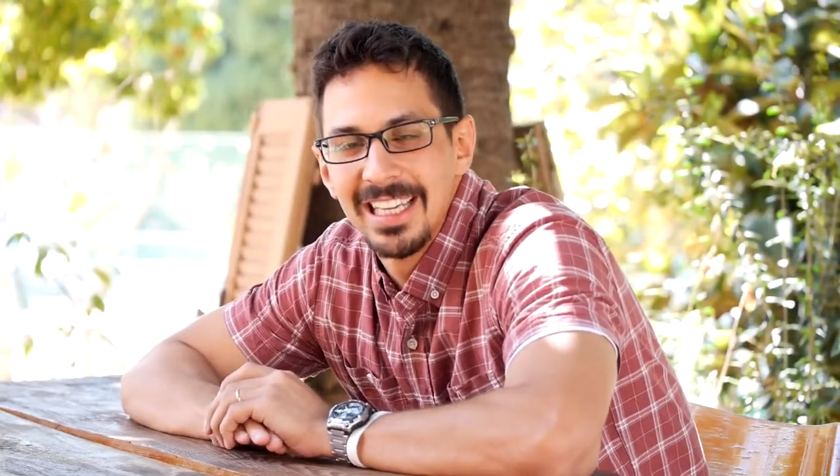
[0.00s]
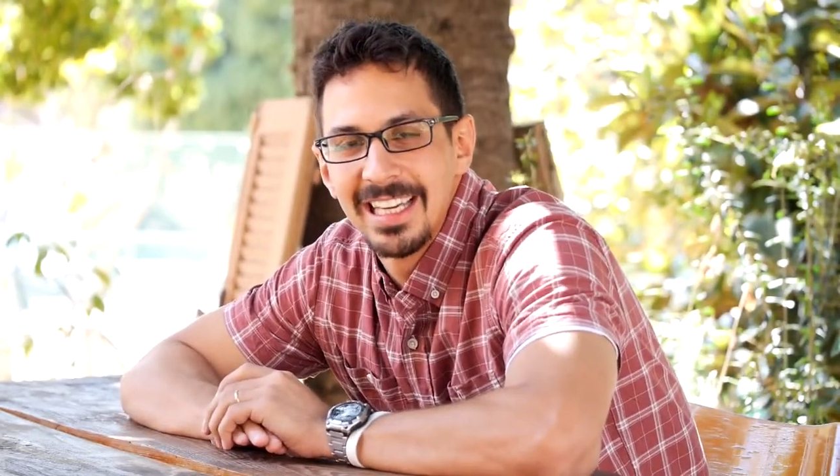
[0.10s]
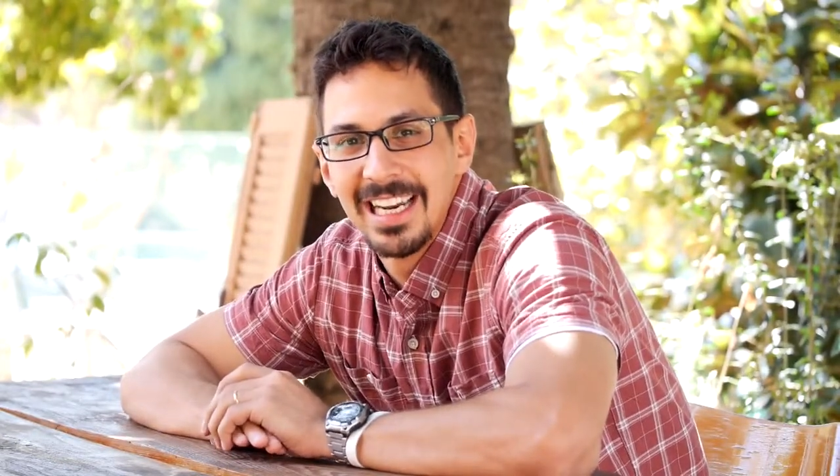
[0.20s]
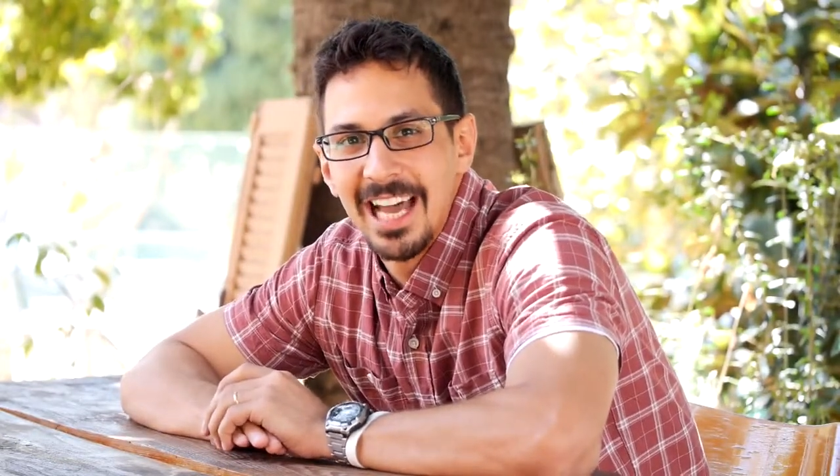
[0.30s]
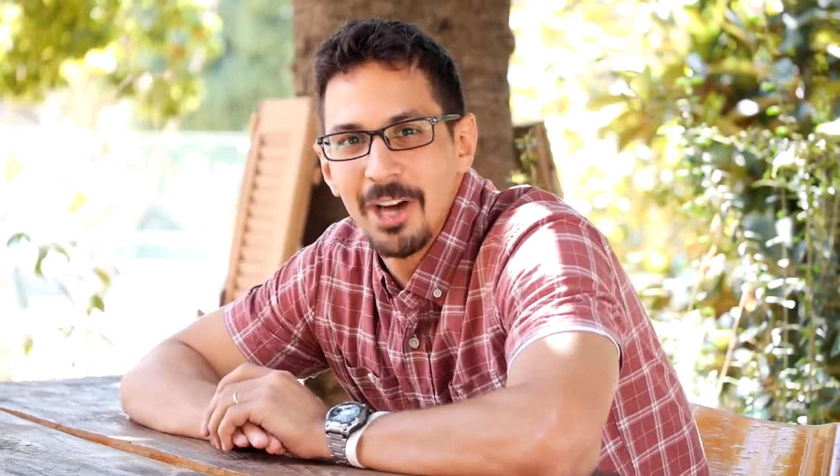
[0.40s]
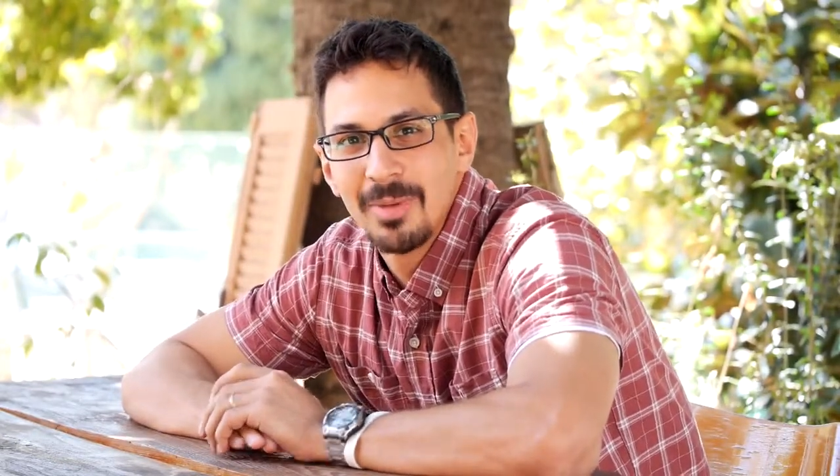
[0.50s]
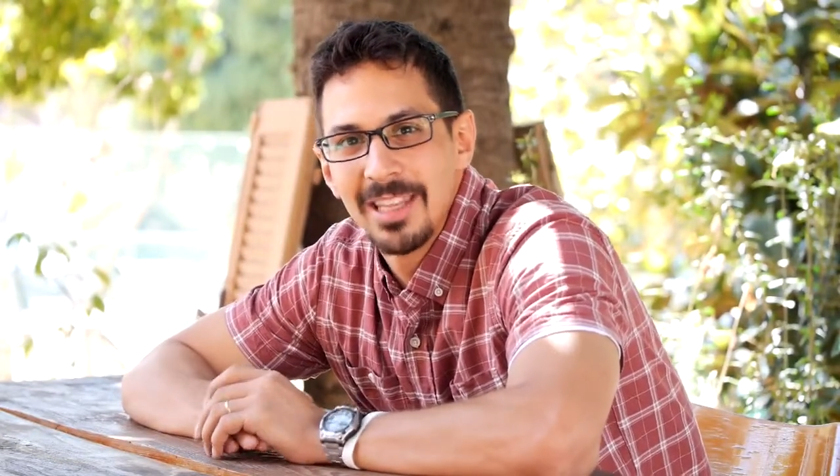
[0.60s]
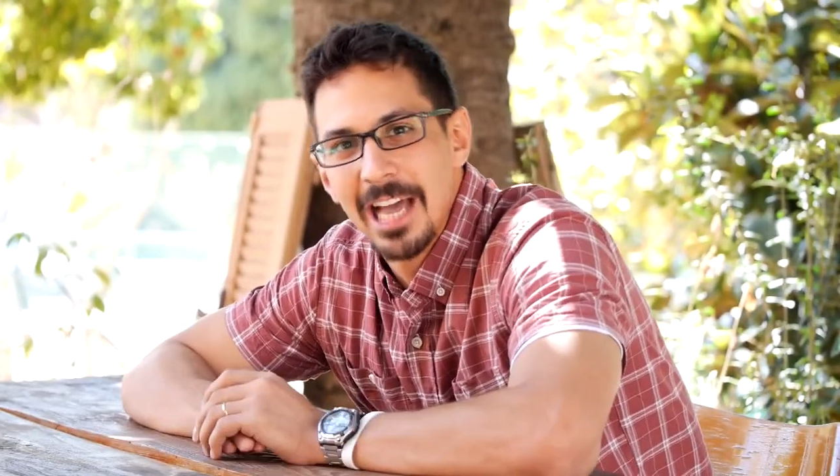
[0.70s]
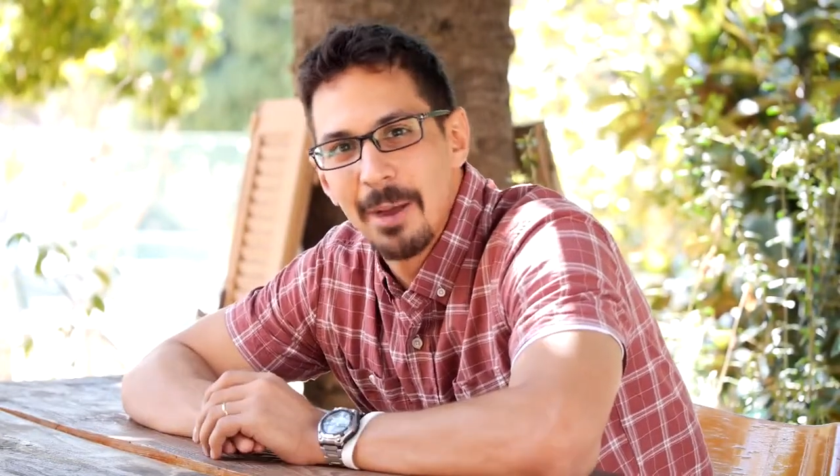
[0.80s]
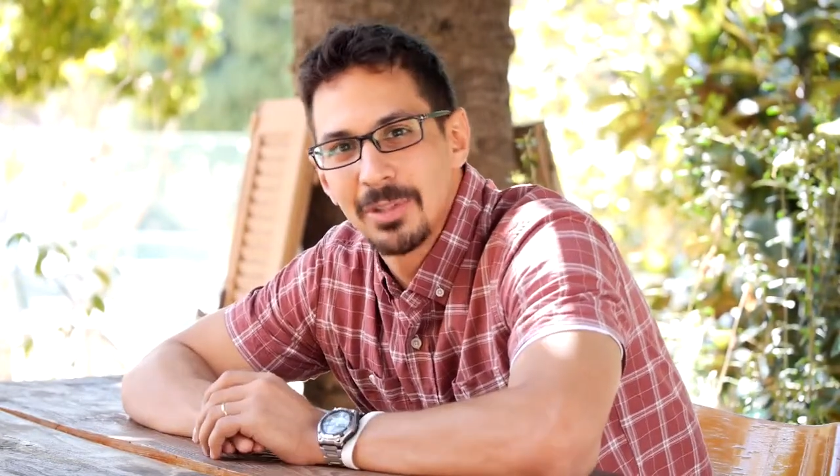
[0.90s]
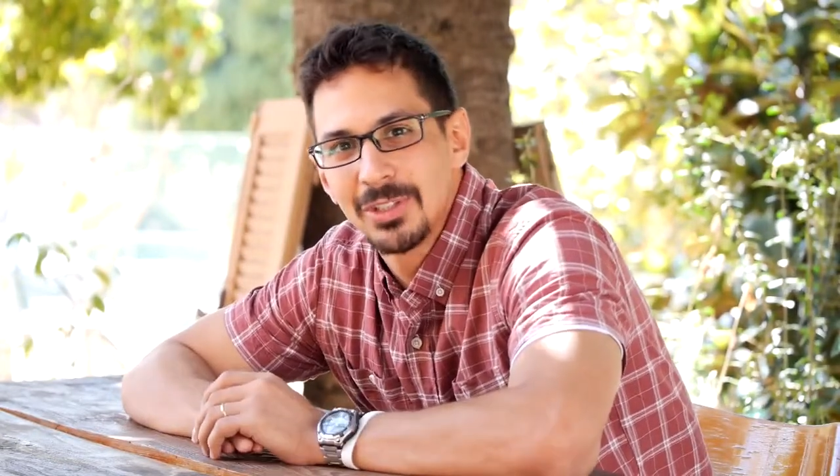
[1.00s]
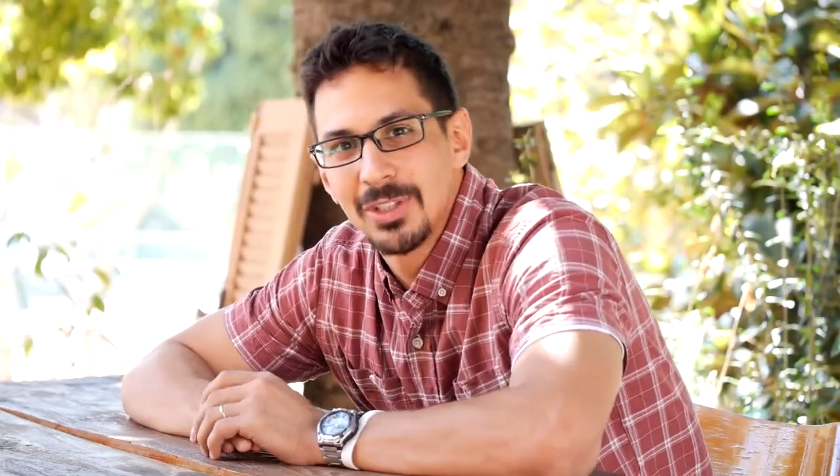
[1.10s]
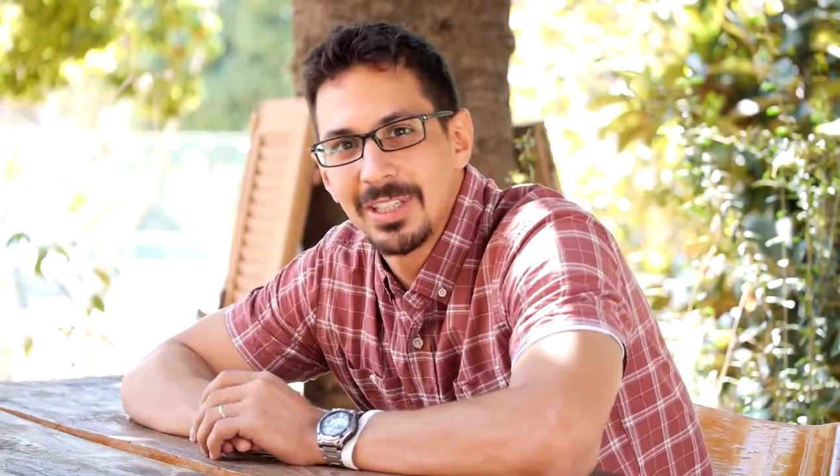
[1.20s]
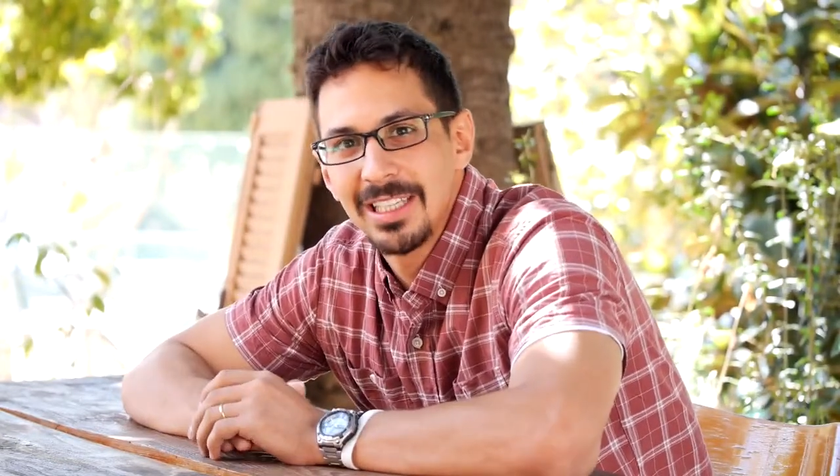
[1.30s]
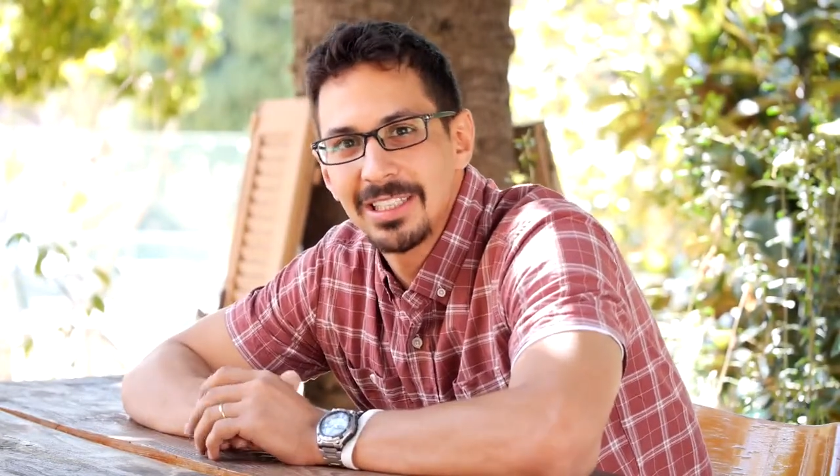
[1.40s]
it allowed me the
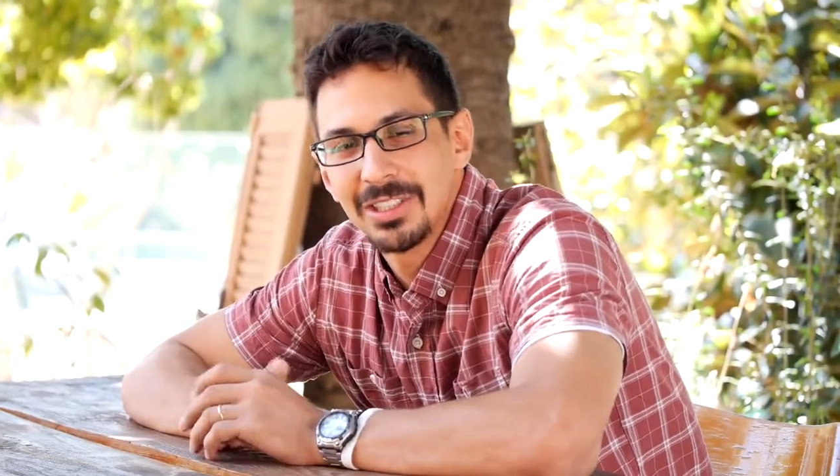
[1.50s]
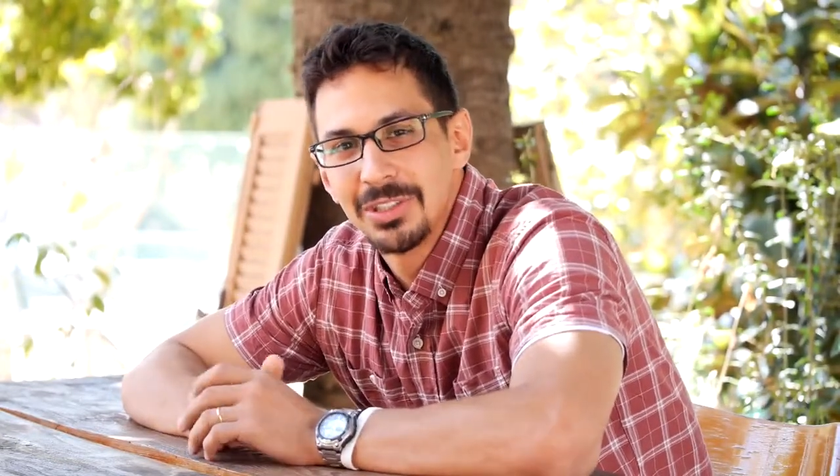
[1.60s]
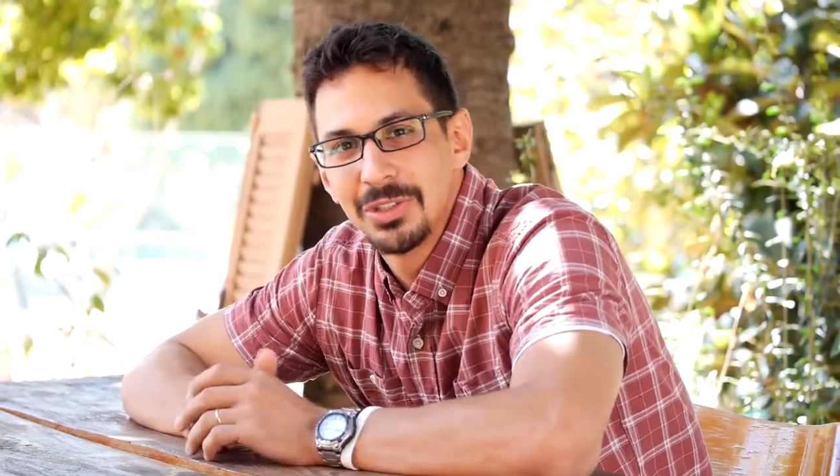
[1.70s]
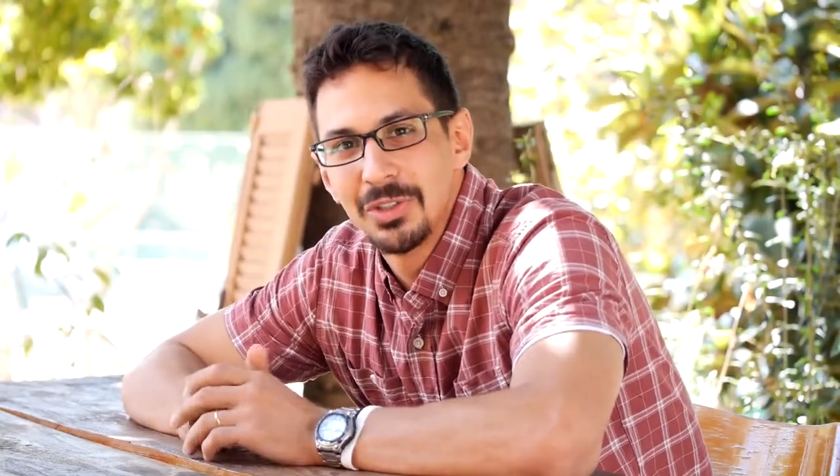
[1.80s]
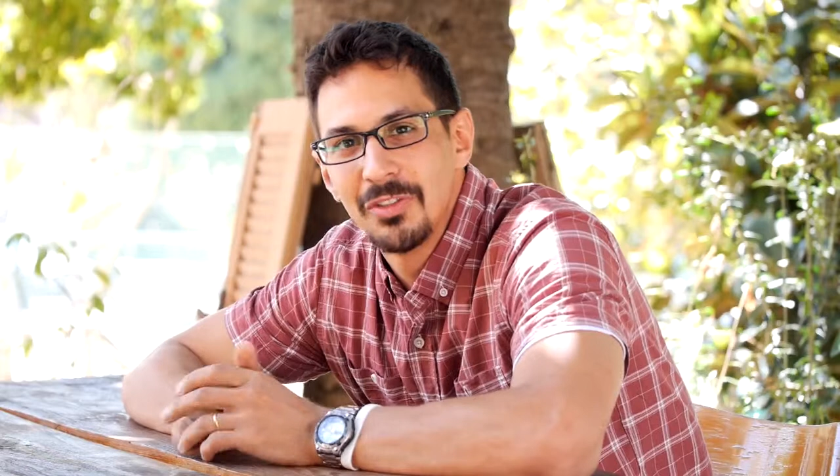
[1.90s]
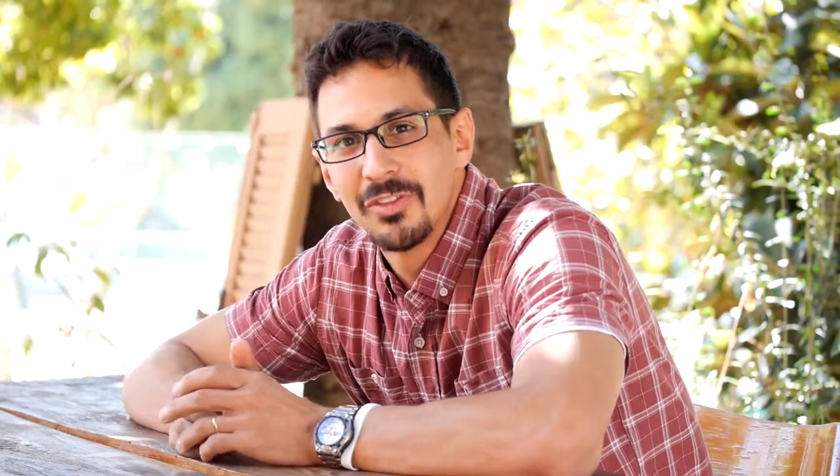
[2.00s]
opportunity to do